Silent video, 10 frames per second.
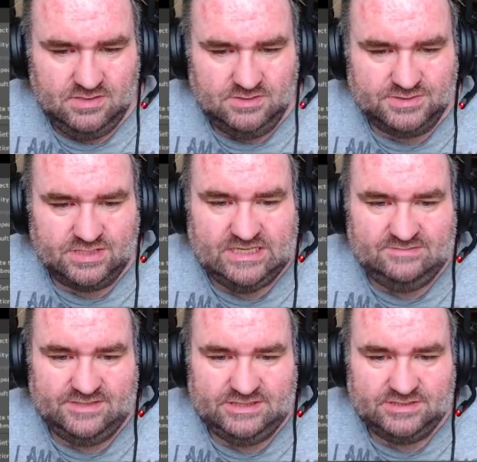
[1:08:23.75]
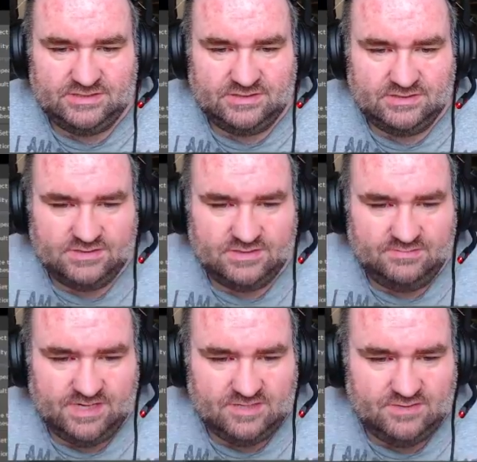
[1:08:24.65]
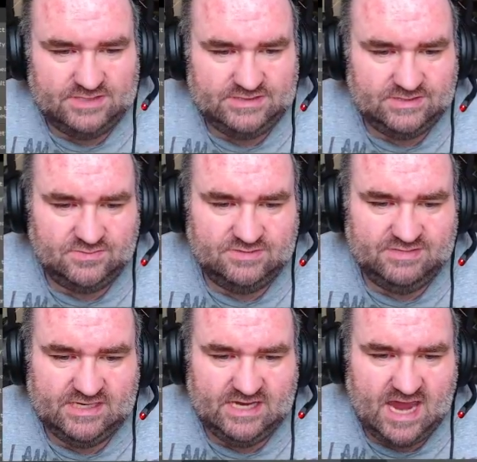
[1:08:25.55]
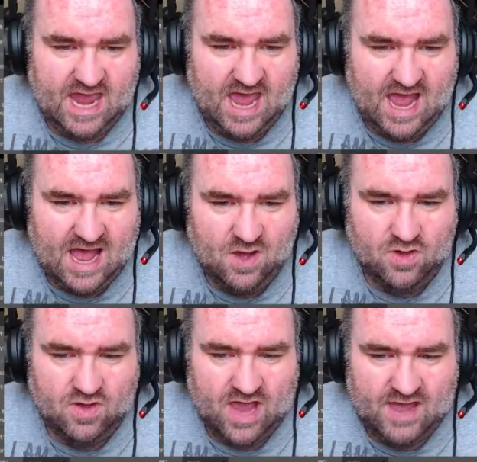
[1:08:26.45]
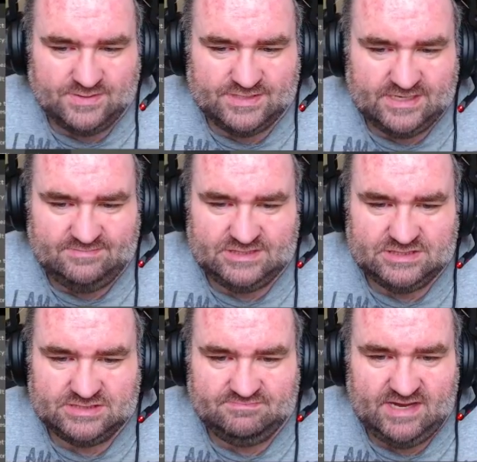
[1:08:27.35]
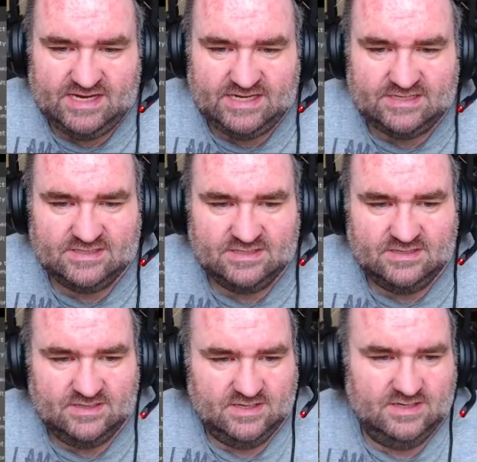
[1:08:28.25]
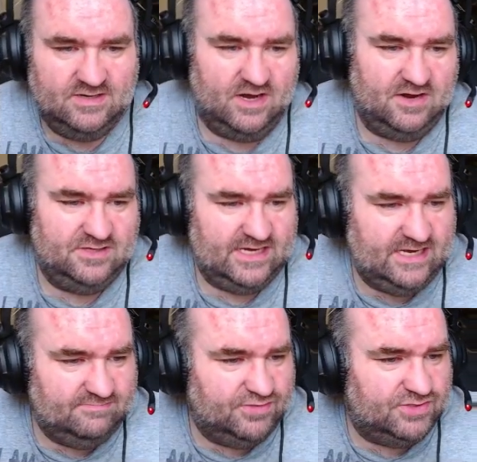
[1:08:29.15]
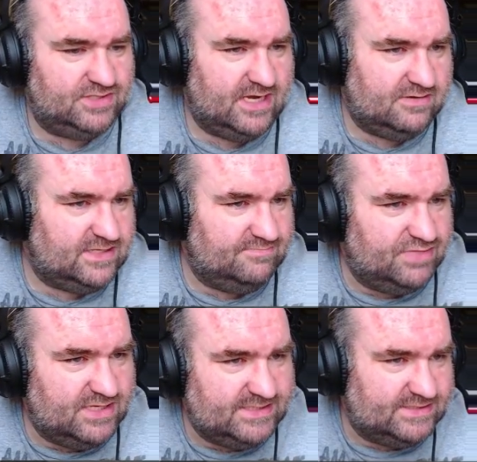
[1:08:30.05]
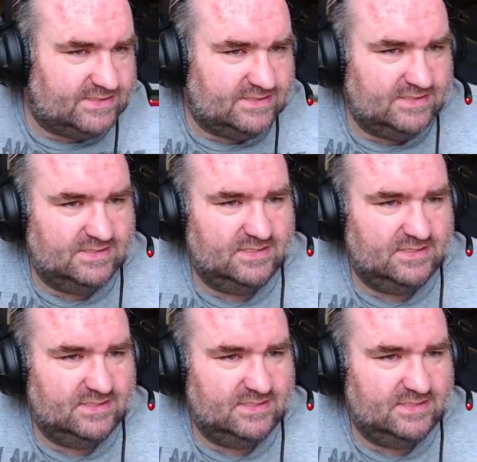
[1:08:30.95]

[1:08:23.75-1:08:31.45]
Those are images. So my question would be, how are the images made? How are they input? How are they placed?